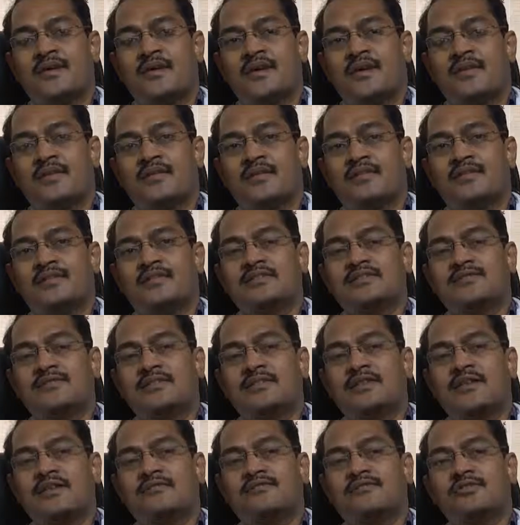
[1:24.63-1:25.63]
And it is
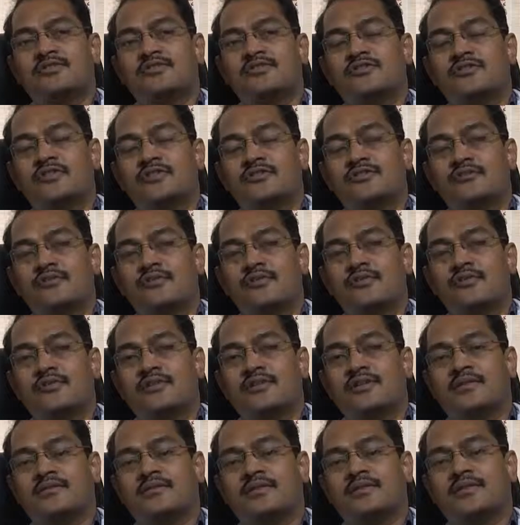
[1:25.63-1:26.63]
very unfortunate to
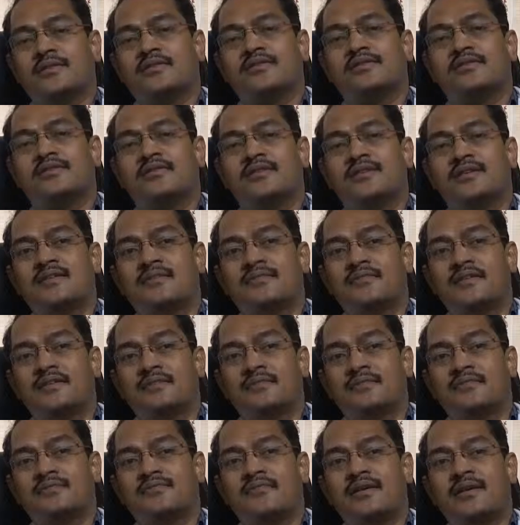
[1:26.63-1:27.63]
note in our country that we
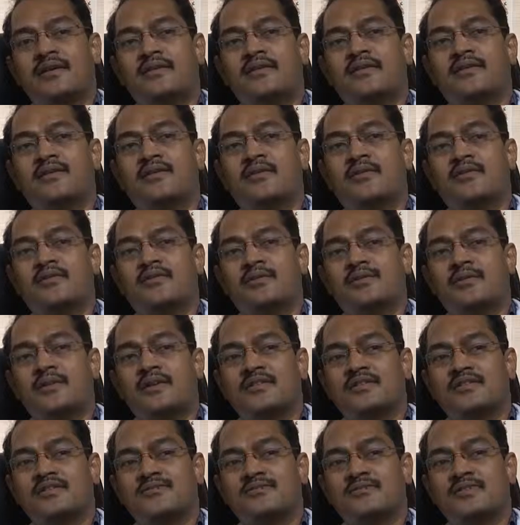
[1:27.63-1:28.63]
have been finding out the
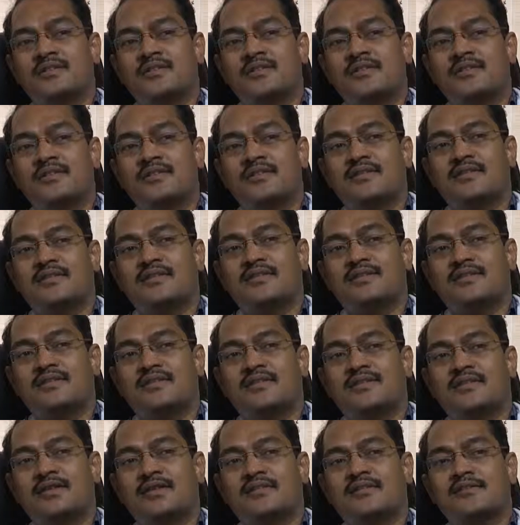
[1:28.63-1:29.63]
patients with the kidney
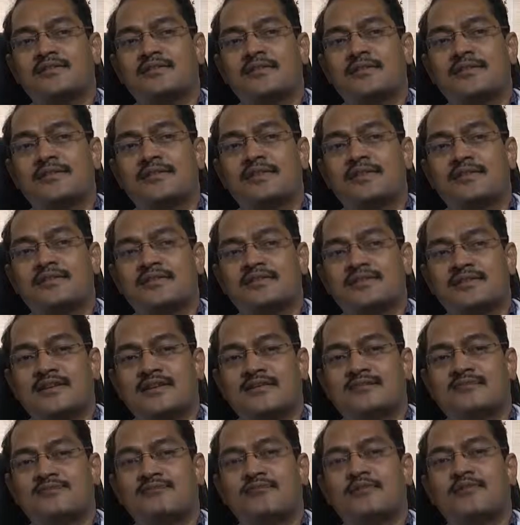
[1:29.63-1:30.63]
disease and ultimately in
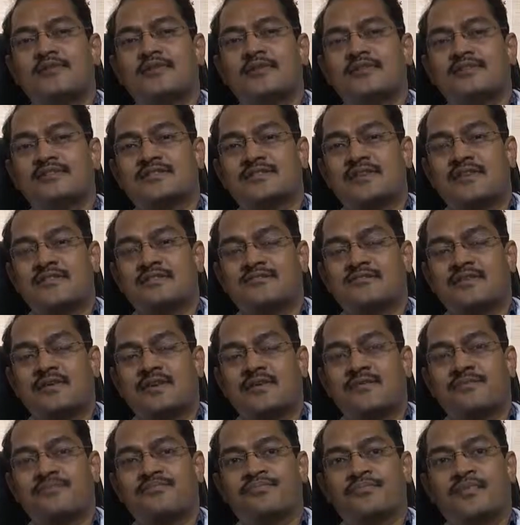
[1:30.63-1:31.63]
stage 4 or stage
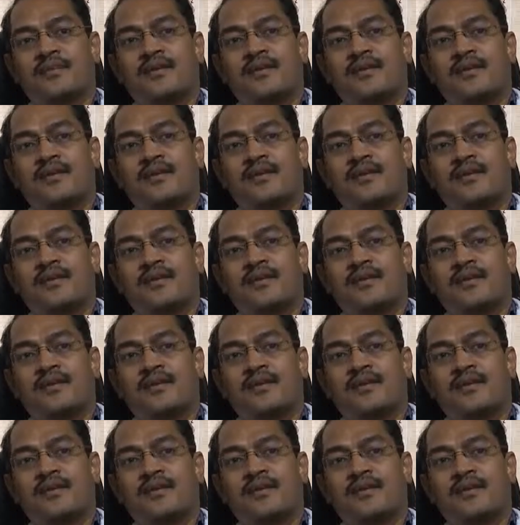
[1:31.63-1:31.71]
5.